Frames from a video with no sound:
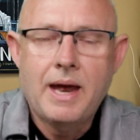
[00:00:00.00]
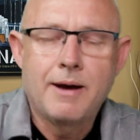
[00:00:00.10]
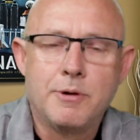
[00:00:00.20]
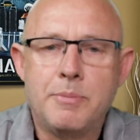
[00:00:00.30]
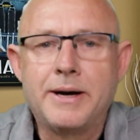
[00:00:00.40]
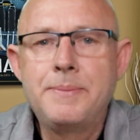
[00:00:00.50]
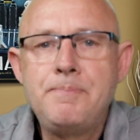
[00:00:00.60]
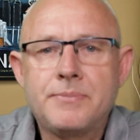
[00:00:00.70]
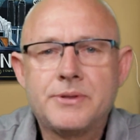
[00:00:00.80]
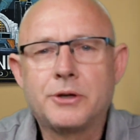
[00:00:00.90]
Everybody.
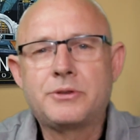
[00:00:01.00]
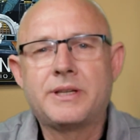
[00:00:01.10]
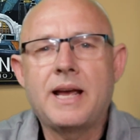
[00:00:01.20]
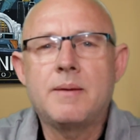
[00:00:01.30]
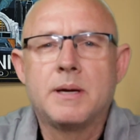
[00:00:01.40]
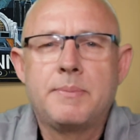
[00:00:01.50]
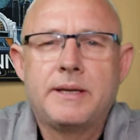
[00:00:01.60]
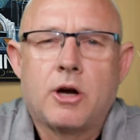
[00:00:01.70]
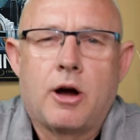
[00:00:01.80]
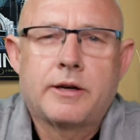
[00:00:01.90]
So today I'm going to be
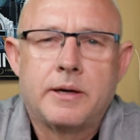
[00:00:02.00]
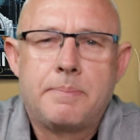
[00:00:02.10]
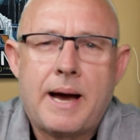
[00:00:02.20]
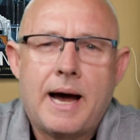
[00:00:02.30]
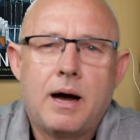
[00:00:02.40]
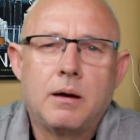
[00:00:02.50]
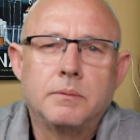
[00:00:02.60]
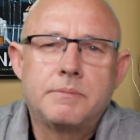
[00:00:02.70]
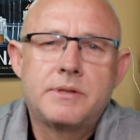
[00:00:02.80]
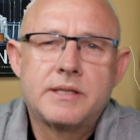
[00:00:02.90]
talking
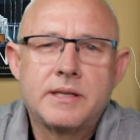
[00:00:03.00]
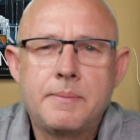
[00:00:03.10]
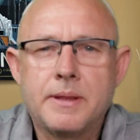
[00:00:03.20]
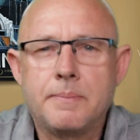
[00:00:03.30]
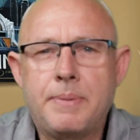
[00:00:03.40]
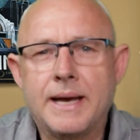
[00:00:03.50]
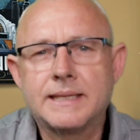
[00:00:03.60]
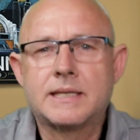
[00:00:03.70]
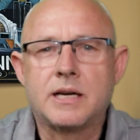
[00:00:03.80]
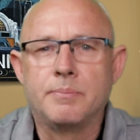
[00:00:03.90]
about some of the
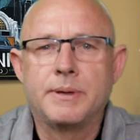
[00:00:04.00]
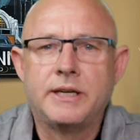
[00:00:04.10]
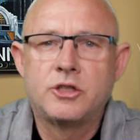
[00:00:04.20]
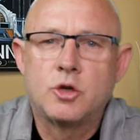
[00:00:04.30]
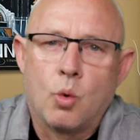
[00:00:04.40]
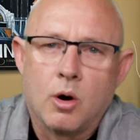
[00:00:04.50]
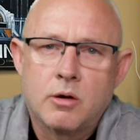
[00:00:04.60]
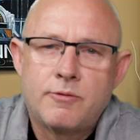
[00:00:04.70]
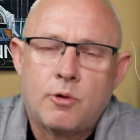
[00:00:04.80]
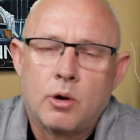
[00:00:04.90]
best companies to
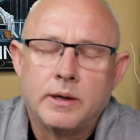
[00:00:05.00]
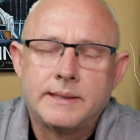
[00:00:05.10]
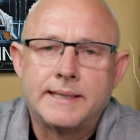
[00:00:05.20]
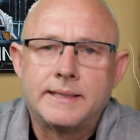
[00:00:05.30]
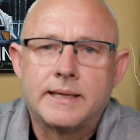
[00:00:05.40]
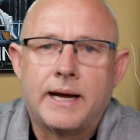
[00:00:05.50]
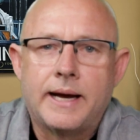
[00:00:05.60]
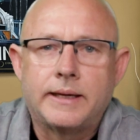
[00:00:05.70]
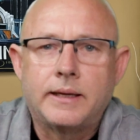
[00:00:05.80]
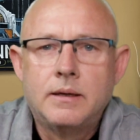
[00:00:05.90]
work for in
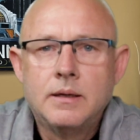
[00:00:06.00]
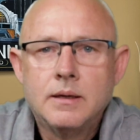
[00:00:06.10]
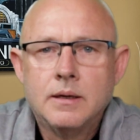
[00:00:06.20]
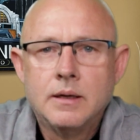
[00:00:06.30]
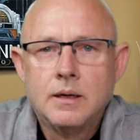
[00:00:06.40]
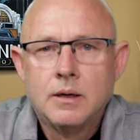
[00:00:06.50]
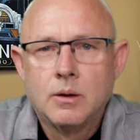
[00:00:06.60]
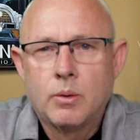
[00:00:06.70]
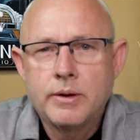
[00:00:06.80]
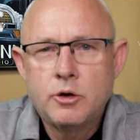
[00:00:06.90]
Cincinnati.
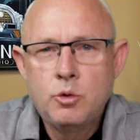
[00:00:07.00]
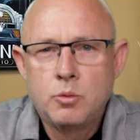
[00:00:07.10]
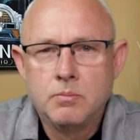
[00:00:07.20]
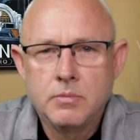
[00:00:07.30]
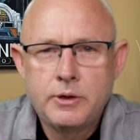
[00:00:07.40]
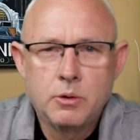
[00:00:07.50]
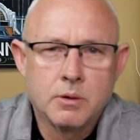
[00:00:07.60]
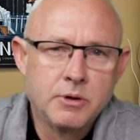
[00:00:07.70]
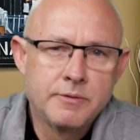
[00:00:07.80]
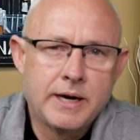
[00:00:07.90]
Whether you are
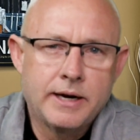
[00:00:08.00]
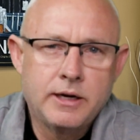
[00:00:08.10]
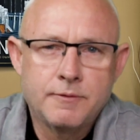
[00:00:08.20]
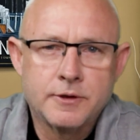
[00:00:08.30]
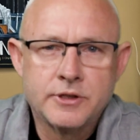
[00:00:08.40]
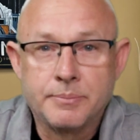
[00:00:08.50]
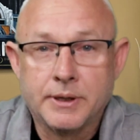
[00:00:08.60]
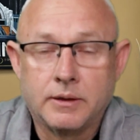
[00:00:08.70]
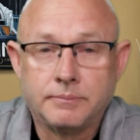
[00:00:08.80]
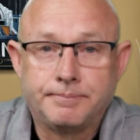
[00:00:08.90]
moving out here for
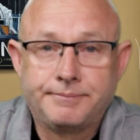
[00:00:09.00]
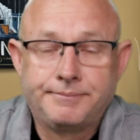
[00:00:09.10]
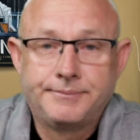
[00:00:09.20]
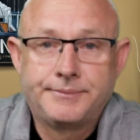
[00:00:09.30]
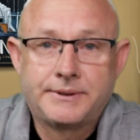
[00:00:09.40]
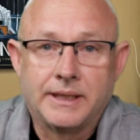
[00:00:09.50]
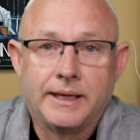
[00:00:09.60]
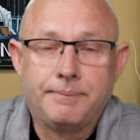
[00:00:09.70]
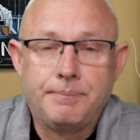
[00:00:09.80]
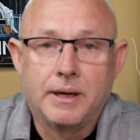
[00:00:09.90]
something,
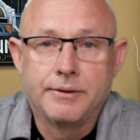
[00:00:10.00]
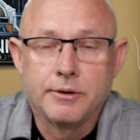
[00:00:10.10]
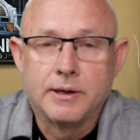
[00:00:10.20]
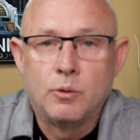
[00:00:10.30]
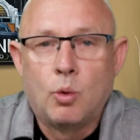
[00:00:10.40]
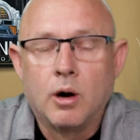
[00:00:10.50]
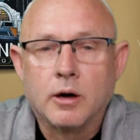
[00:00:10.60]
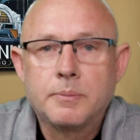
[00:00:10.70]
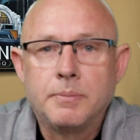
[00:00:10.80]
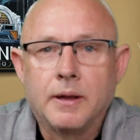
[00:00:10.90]
say, other than
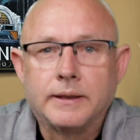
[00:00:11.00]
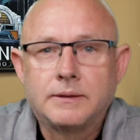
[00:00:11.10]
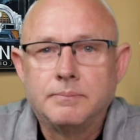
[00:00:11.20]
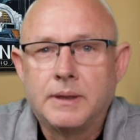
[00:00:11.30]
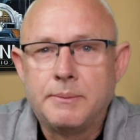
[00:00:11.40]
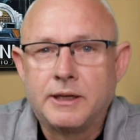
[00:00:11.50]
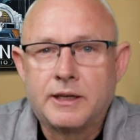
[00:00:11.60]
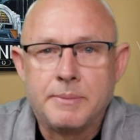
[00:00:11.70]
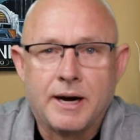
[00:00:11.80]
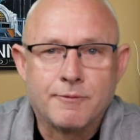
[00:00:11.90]
work, like maybe
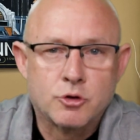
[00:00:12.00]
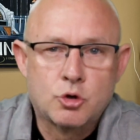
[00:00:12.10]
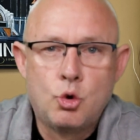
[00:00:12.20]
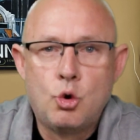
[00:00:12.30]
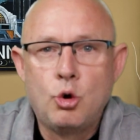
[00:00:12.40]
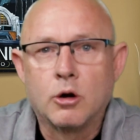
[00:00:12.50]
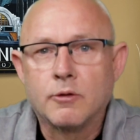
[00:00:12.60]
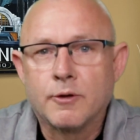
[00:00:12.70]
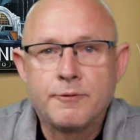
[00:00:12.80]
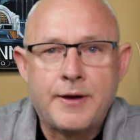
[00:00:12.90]
coming out for school or
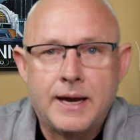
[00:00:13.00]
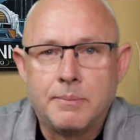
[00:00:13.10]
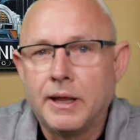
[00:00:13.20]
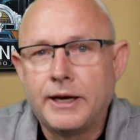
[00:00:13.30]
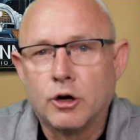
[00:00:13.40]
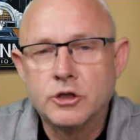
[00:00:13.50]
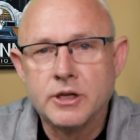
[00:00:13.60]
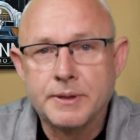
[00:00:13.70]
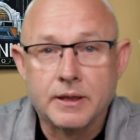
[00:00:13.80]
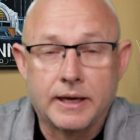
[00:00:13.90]
for family or
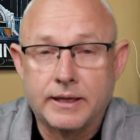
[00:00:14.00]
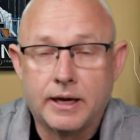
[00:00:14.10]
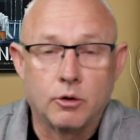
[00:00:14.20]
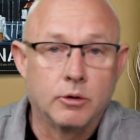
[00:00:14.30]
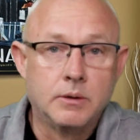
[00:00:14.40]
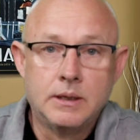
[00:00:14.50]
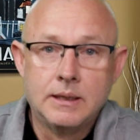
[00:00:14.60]
something like that, or